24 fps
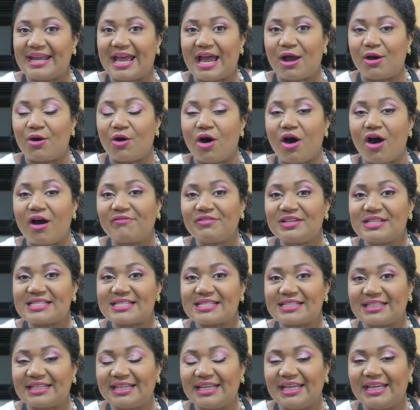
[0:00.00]
Now,
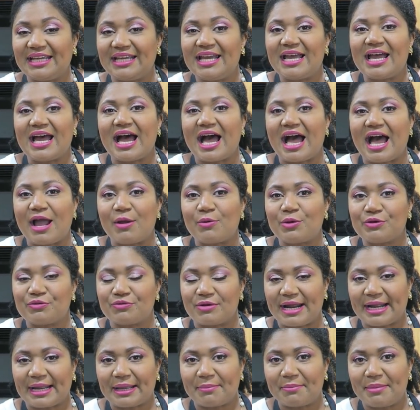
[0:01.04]
obviously, I would
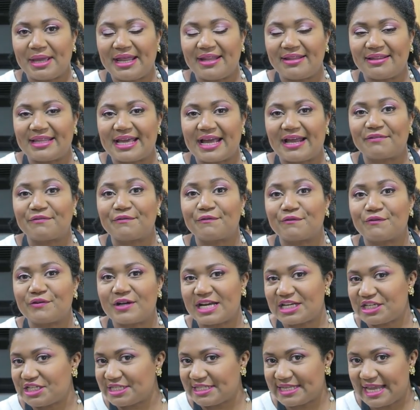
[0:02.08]
recommend that
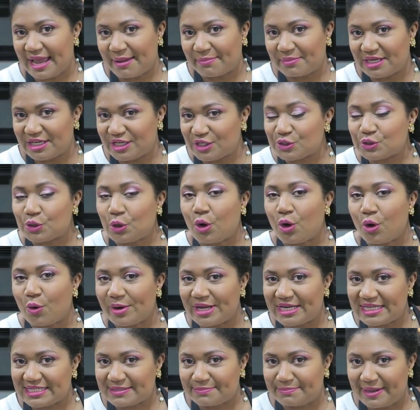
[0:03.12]
fresh salmon is
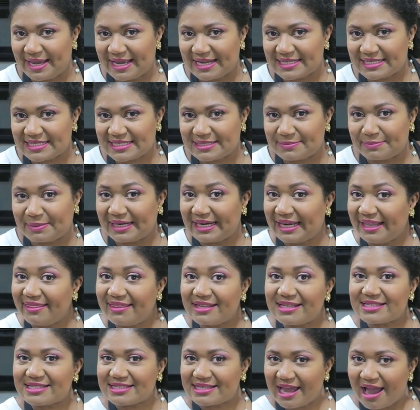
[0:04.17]
always best, but in
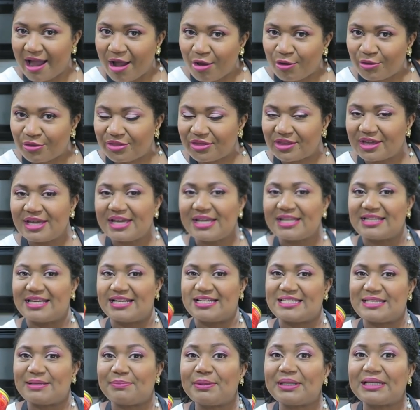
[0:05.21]
the South,
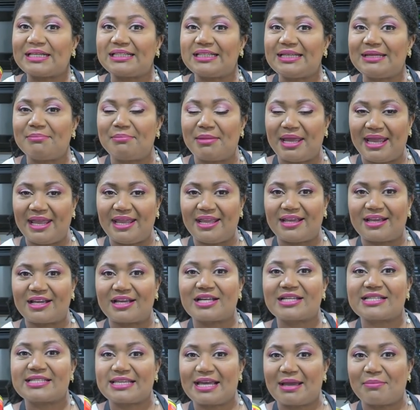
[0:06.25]
they typically
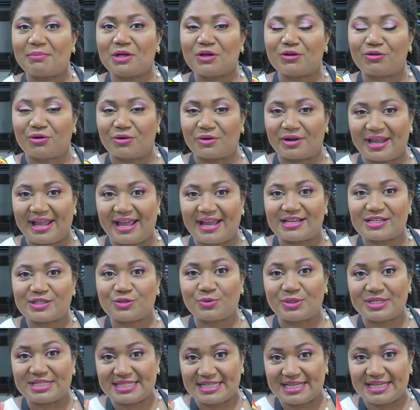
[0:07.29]
make salmon
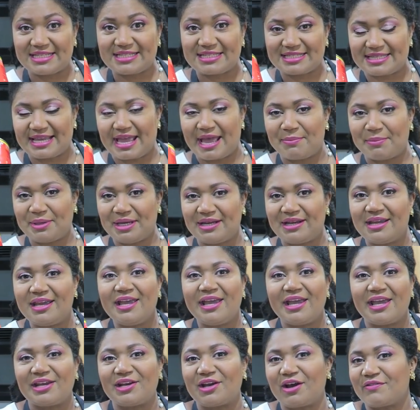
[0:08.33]
croquettes with tinned salmon.
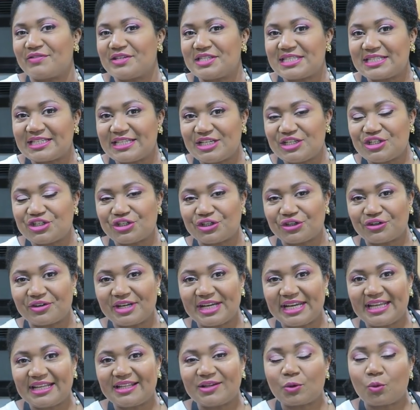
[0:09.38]
And obviously
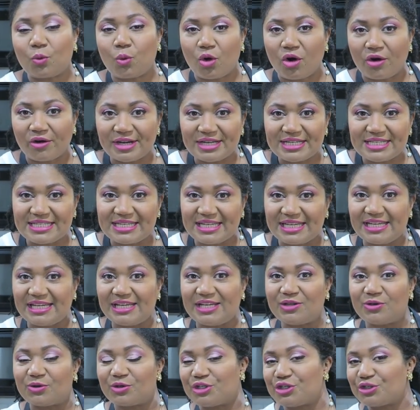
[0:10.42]
during
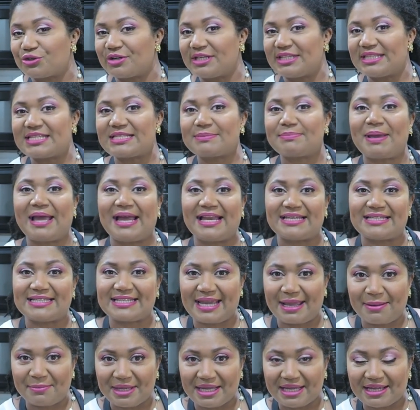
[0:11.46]
quarantine or during this
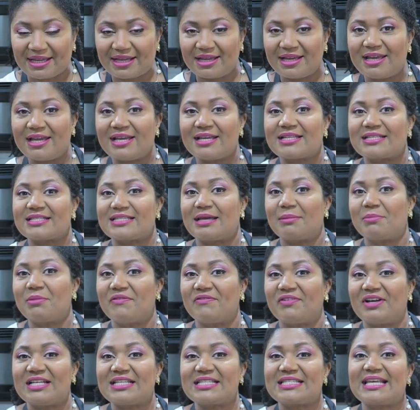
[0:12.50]
pandemic, some
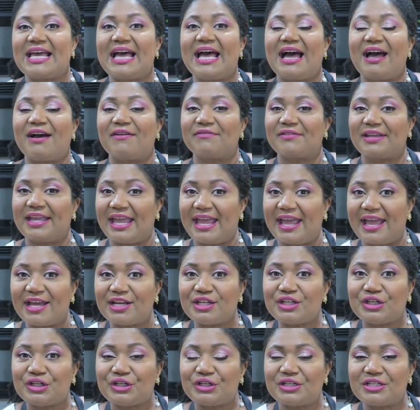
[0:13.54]
of us have
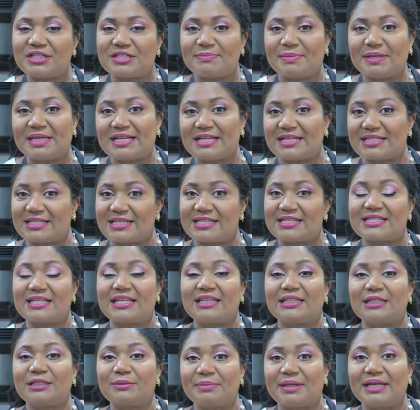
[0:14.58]
canned goods because it's
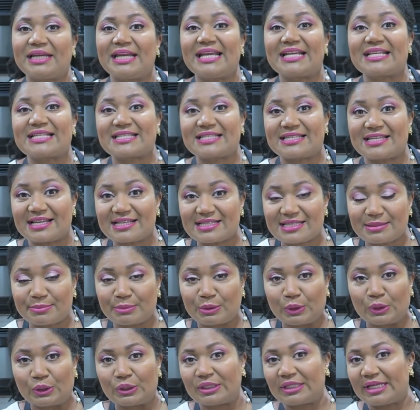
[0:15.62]
a little bit
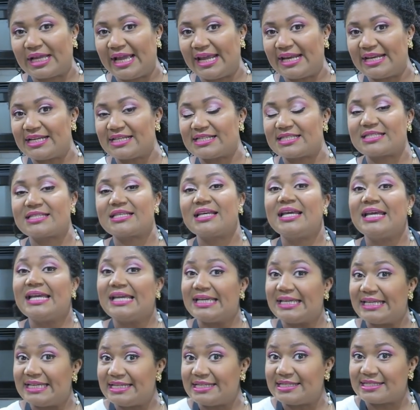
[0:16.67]
accessible and it's
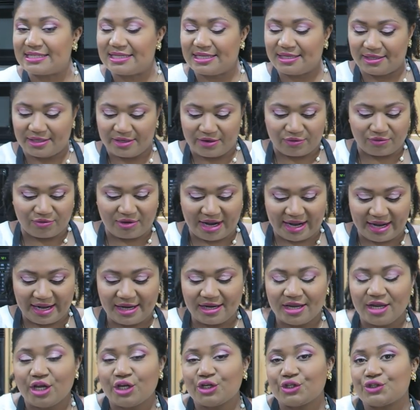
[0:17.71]
easy,
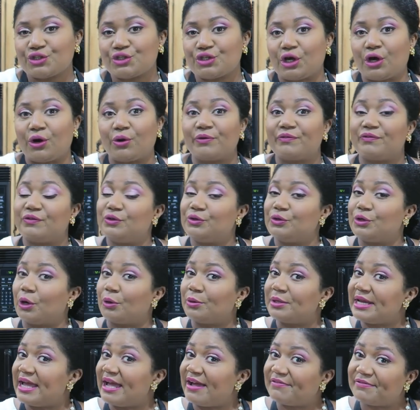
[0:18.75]
right? So if you
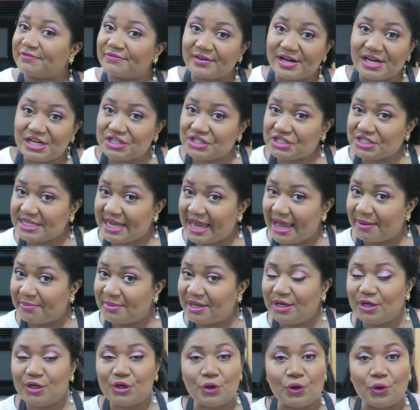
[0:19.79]
don't have fresh
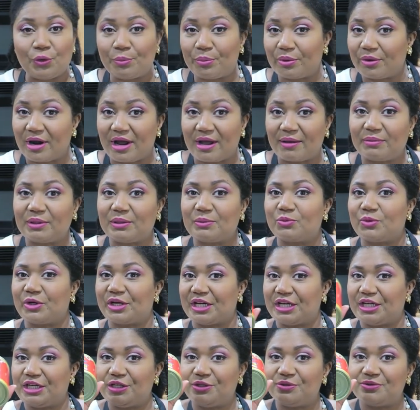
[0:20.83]
salmon, no problem,
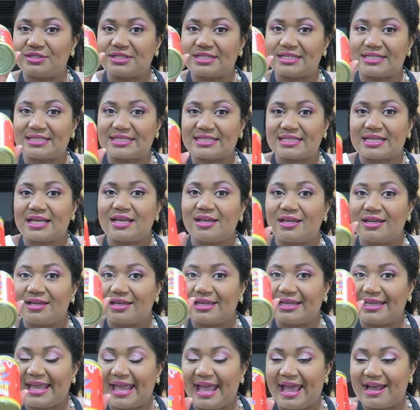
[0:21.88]
we're gonna use this
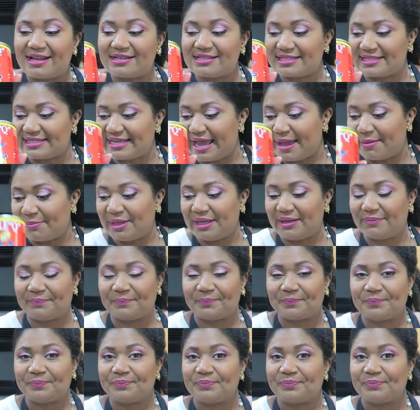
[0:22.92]
canned salmon.